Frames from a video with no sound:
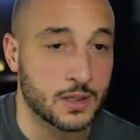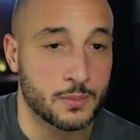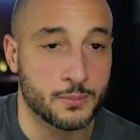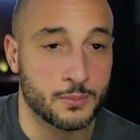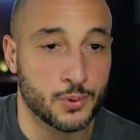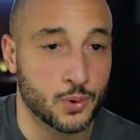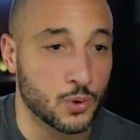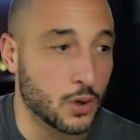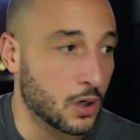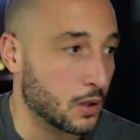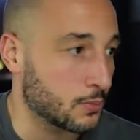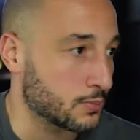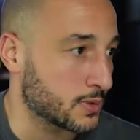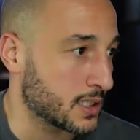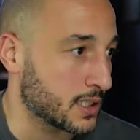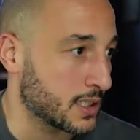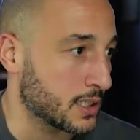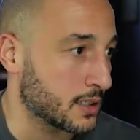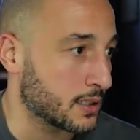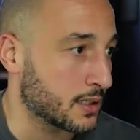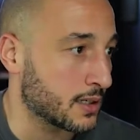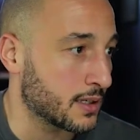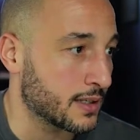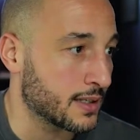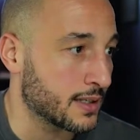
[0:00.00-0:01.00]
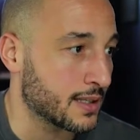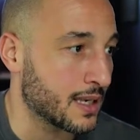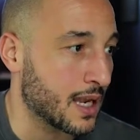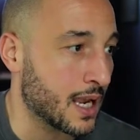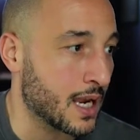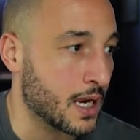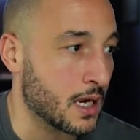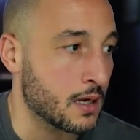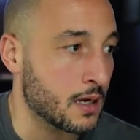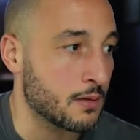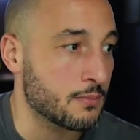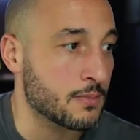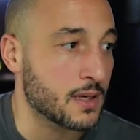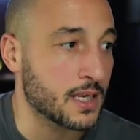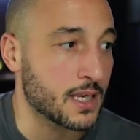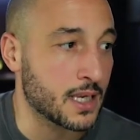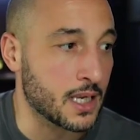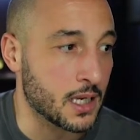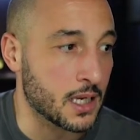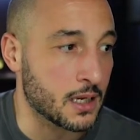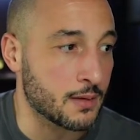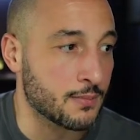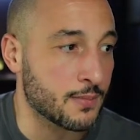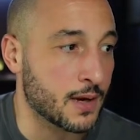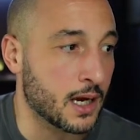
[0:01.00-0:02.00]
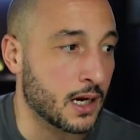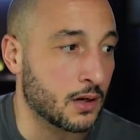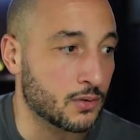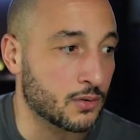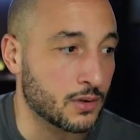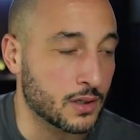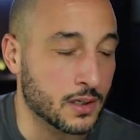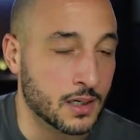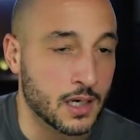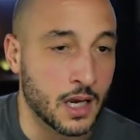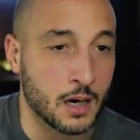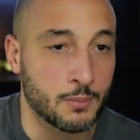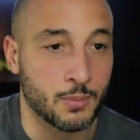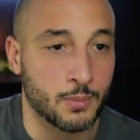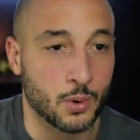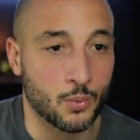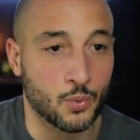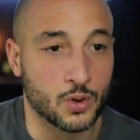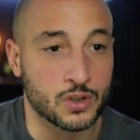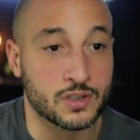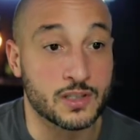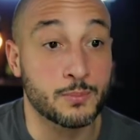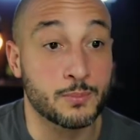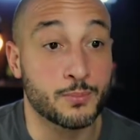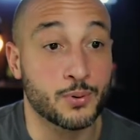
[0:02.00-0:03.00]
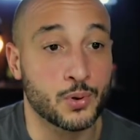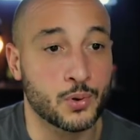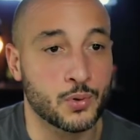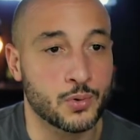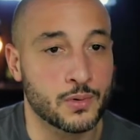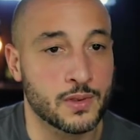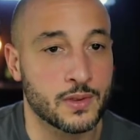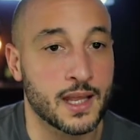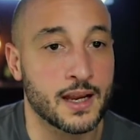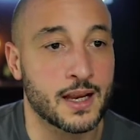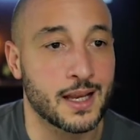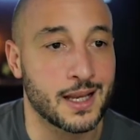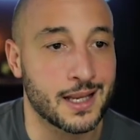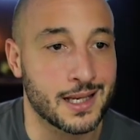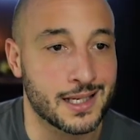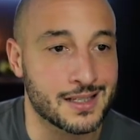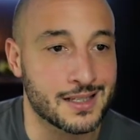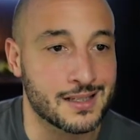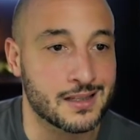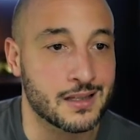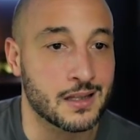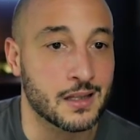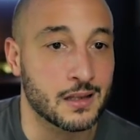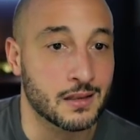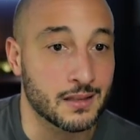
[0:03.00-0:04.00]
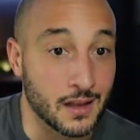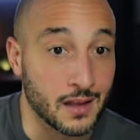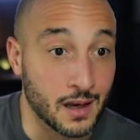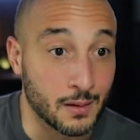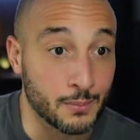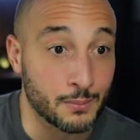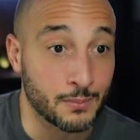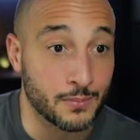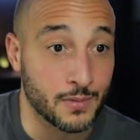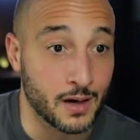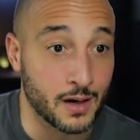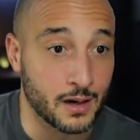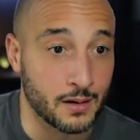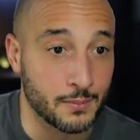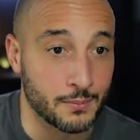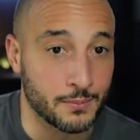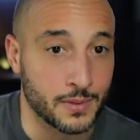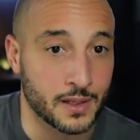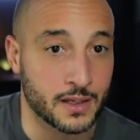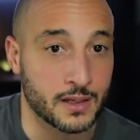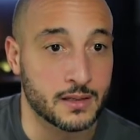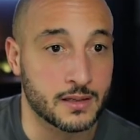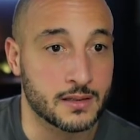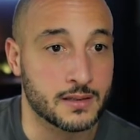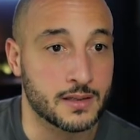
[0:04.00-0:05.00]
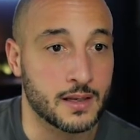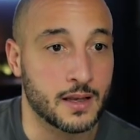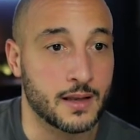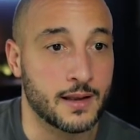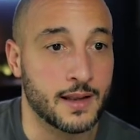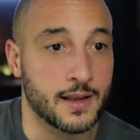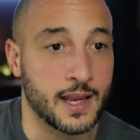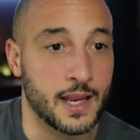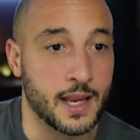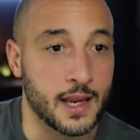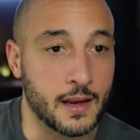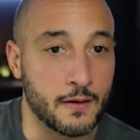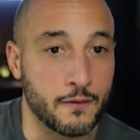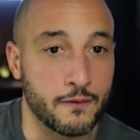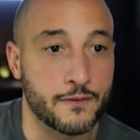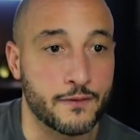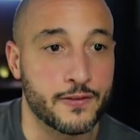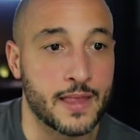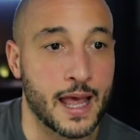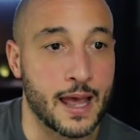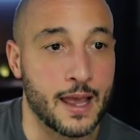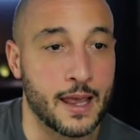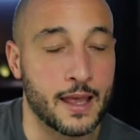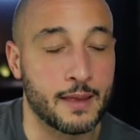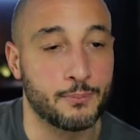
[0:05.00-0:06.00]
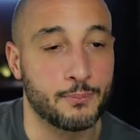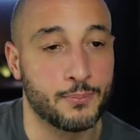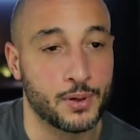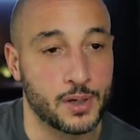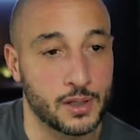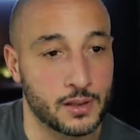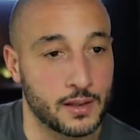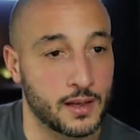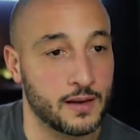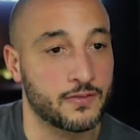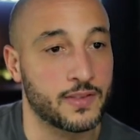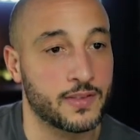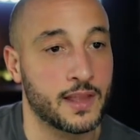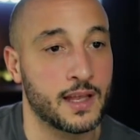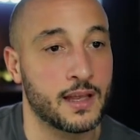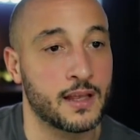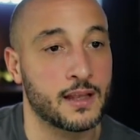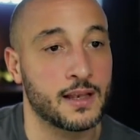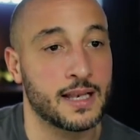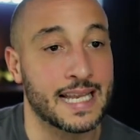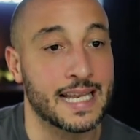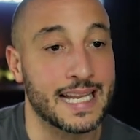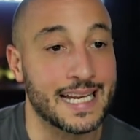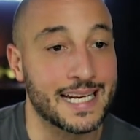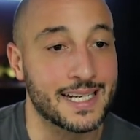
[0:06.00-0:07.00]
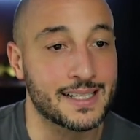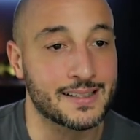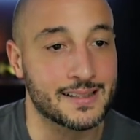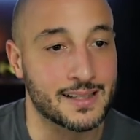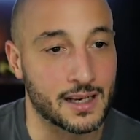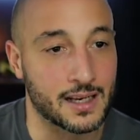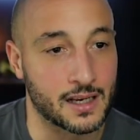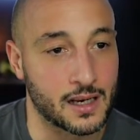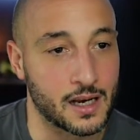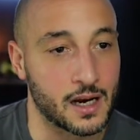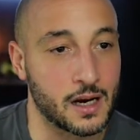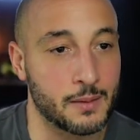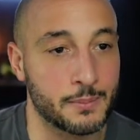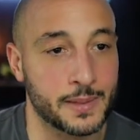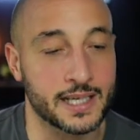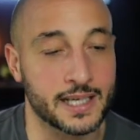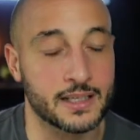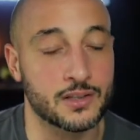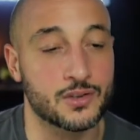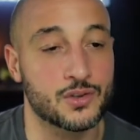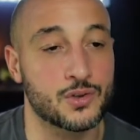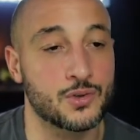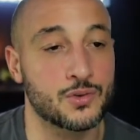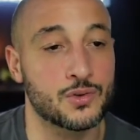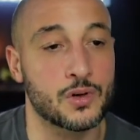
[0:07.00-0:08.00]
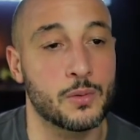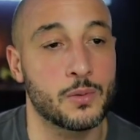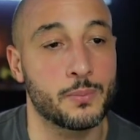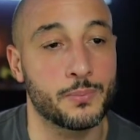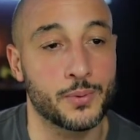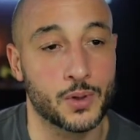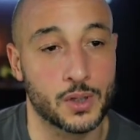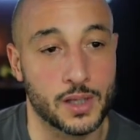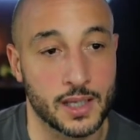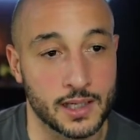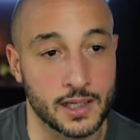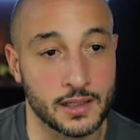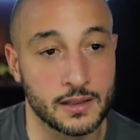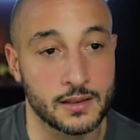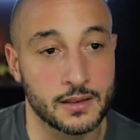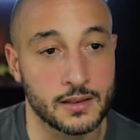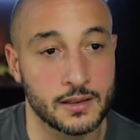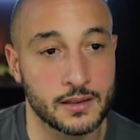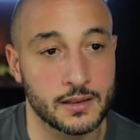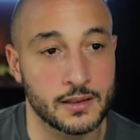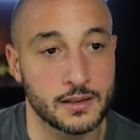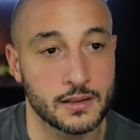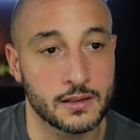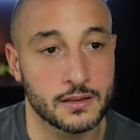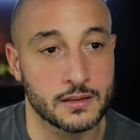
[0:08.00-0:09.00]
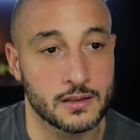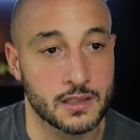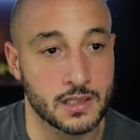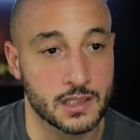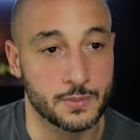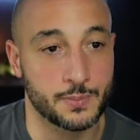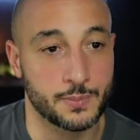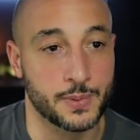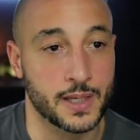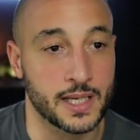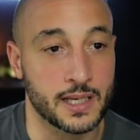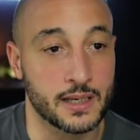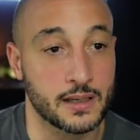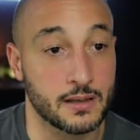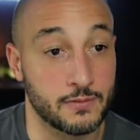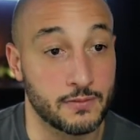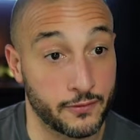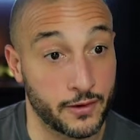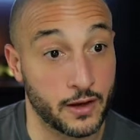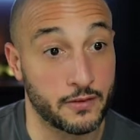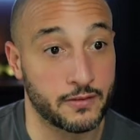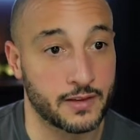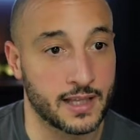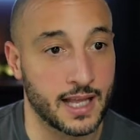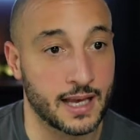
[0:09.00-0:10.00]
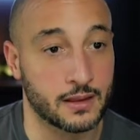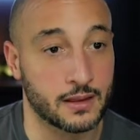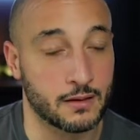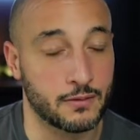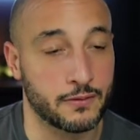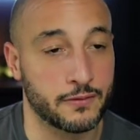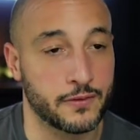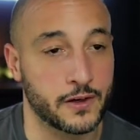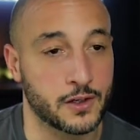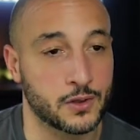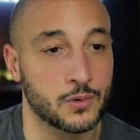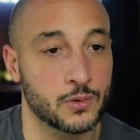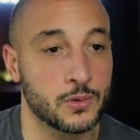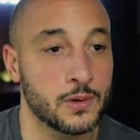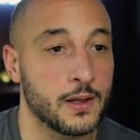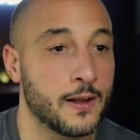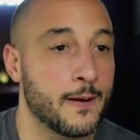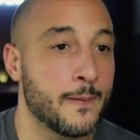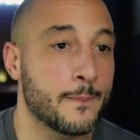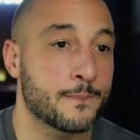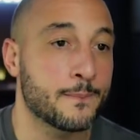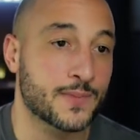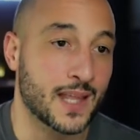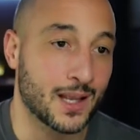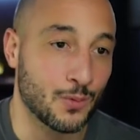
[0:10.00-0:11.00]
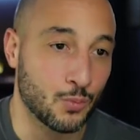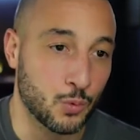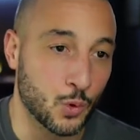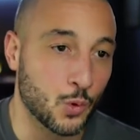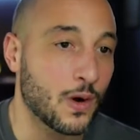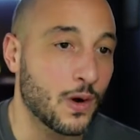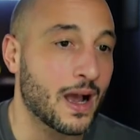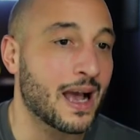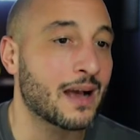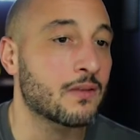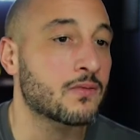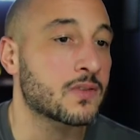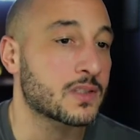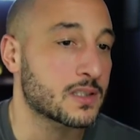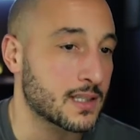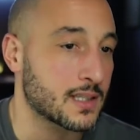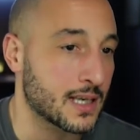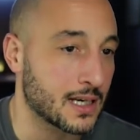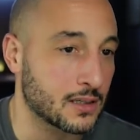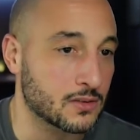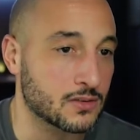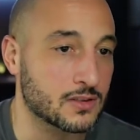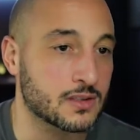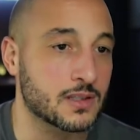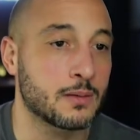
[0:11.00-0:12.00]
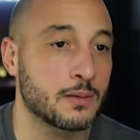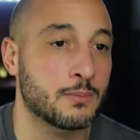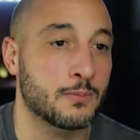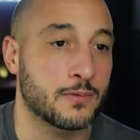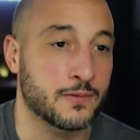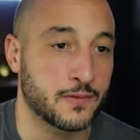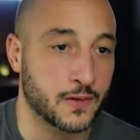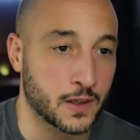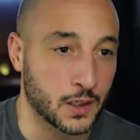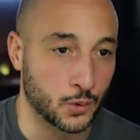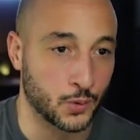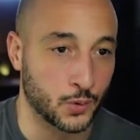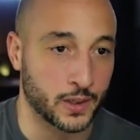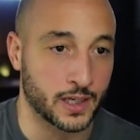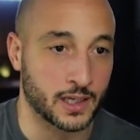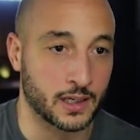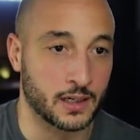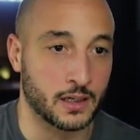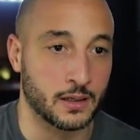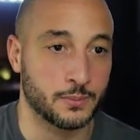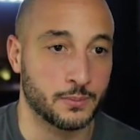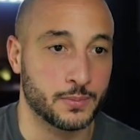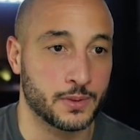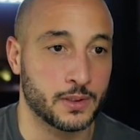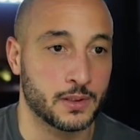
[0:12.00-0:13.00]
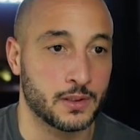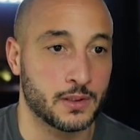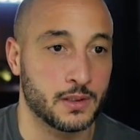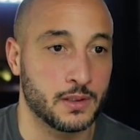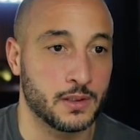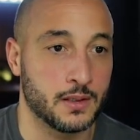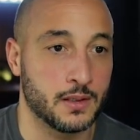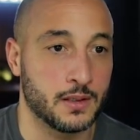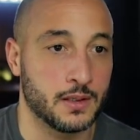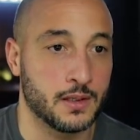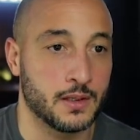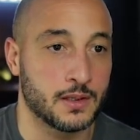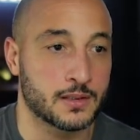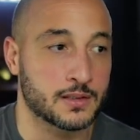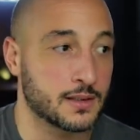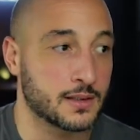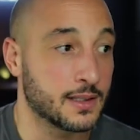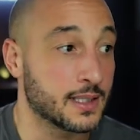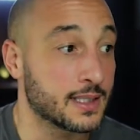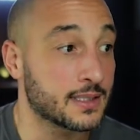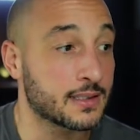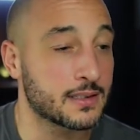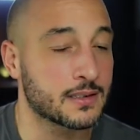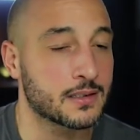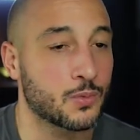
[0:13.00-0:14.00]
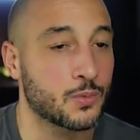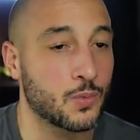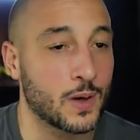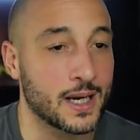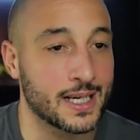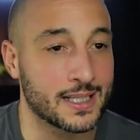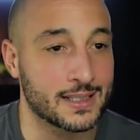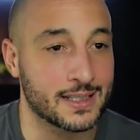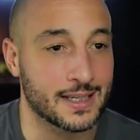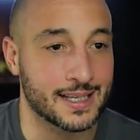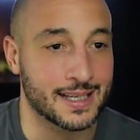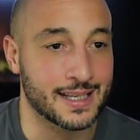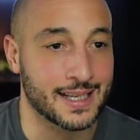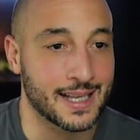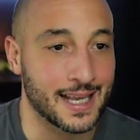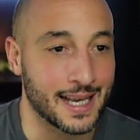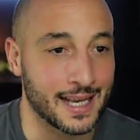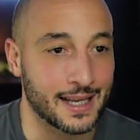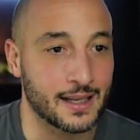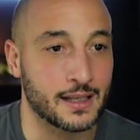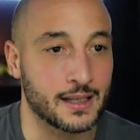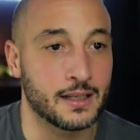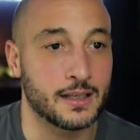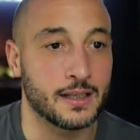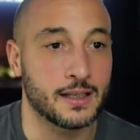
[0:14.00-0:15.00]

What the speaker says: opt-in, name, email, number. What's important there is the number, because if their leads that come in do not book in to speak further down the funnel, they will have a sales team following up. So this is a way to get